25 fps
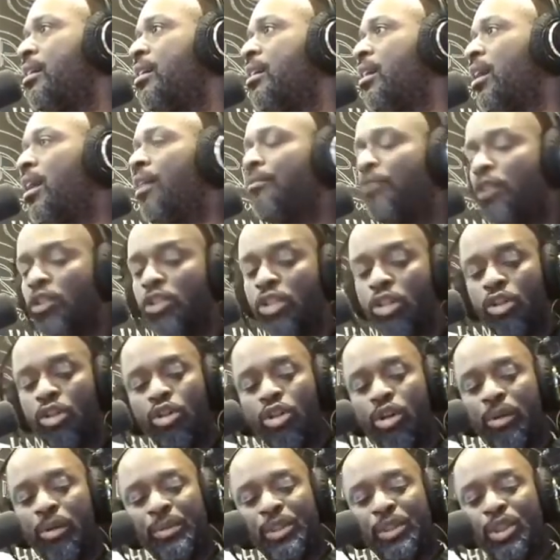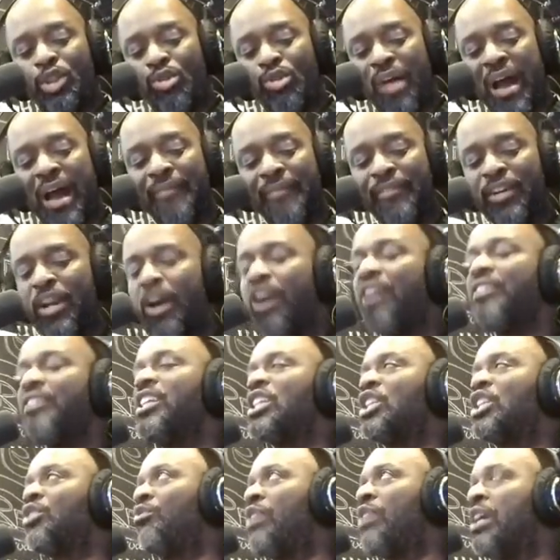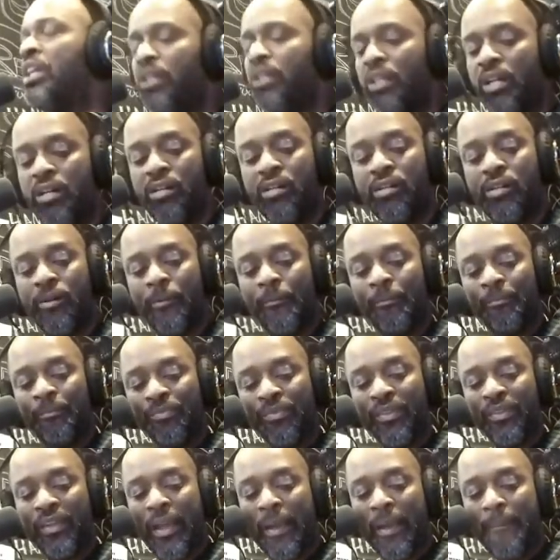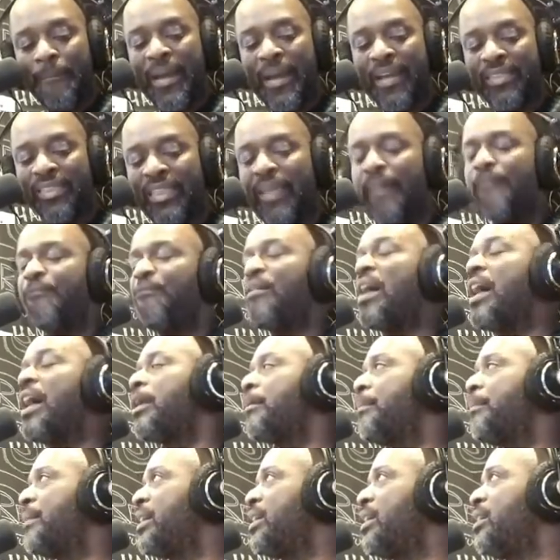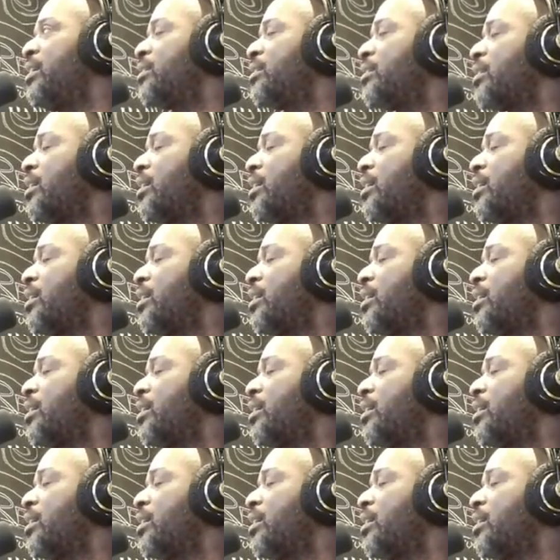of the dude who was driving all this fentanyl and methamphetamines